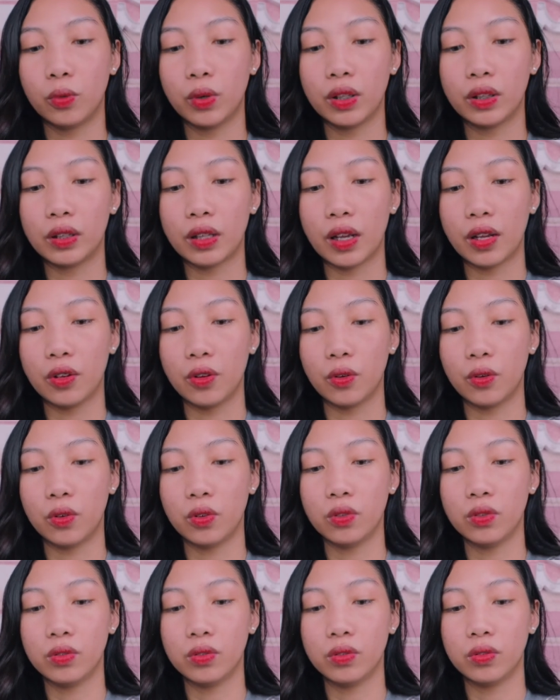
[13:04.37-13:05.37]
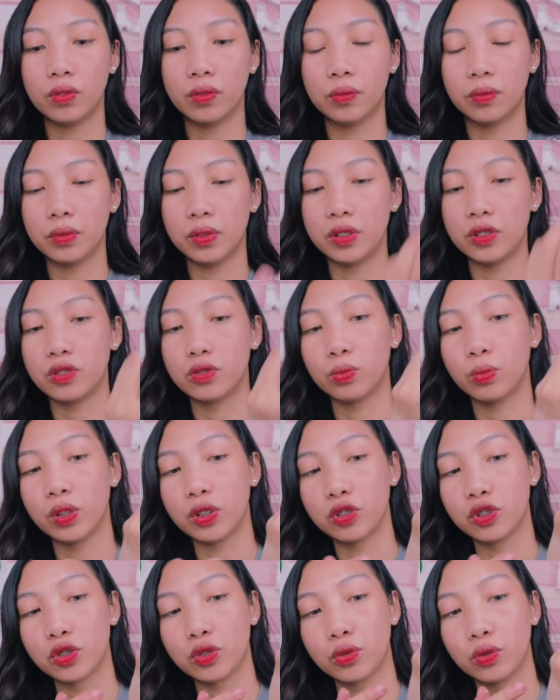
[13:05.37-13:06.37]
kuha tayo,
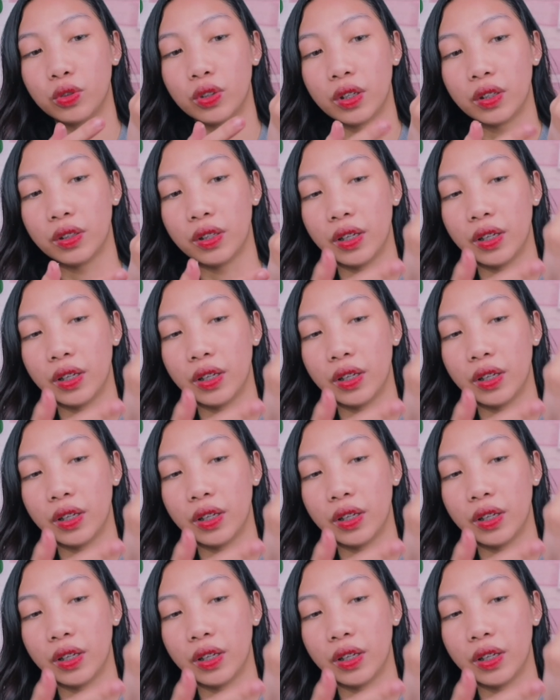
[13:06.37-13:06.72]
iswatch ko na